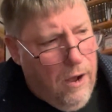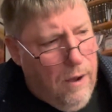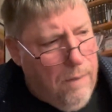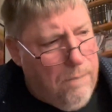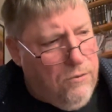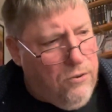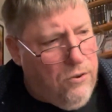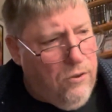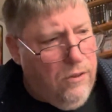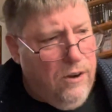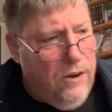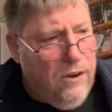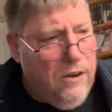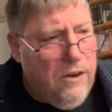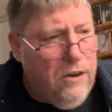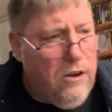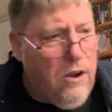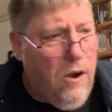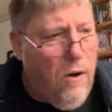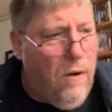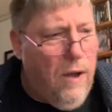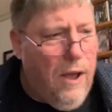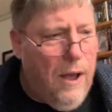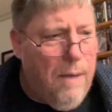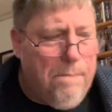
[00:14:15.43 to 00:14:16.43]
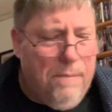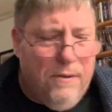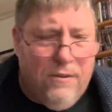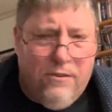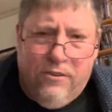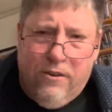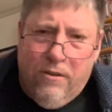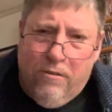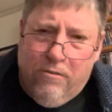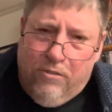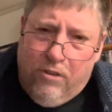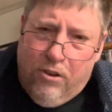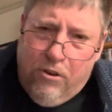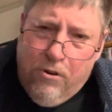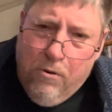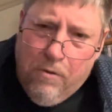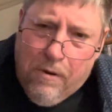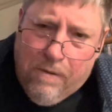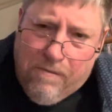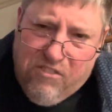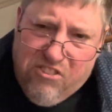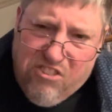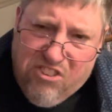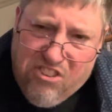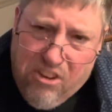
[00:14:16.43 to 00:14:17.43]
So there you go. Episode 2
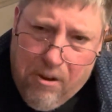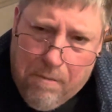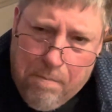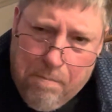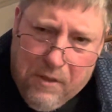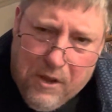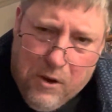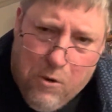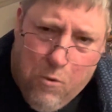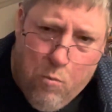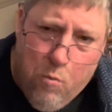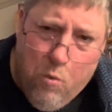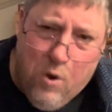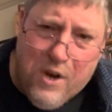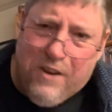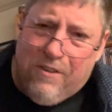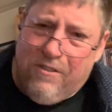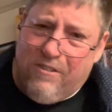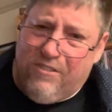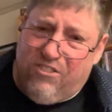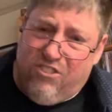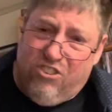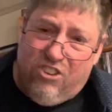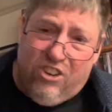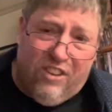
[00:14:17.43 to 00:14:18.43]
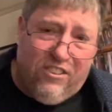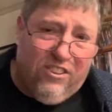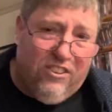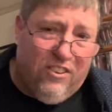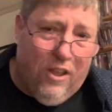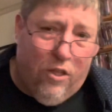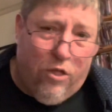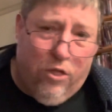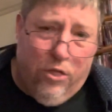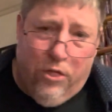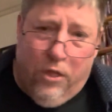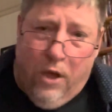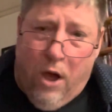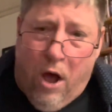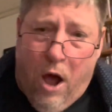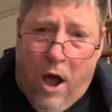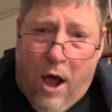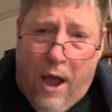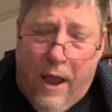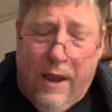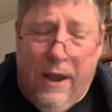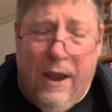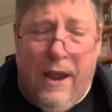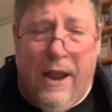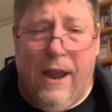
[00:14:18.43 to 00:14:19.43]
of Something Weird, Just a
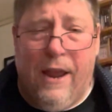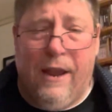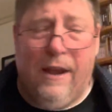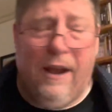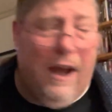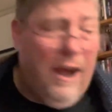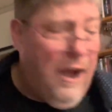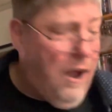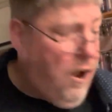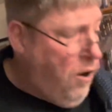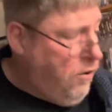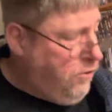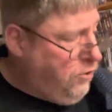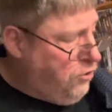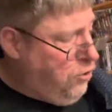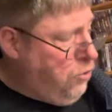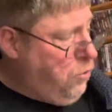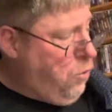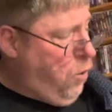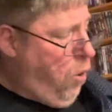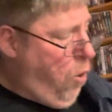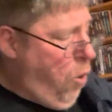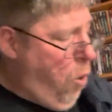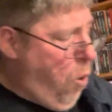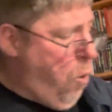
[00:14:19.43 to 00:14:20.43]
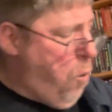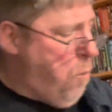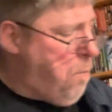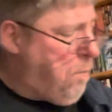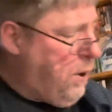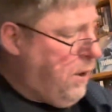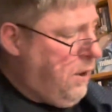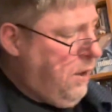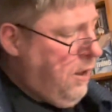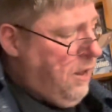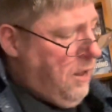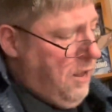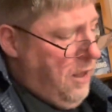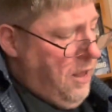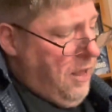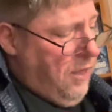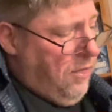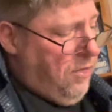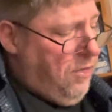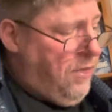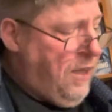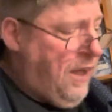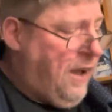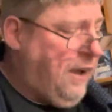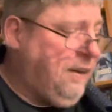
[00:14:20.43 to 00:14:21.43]
Thought. And I do hope
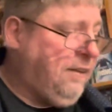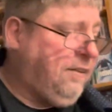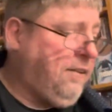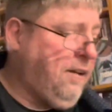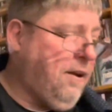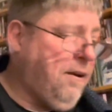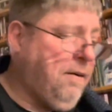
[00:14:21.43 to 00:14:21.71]
that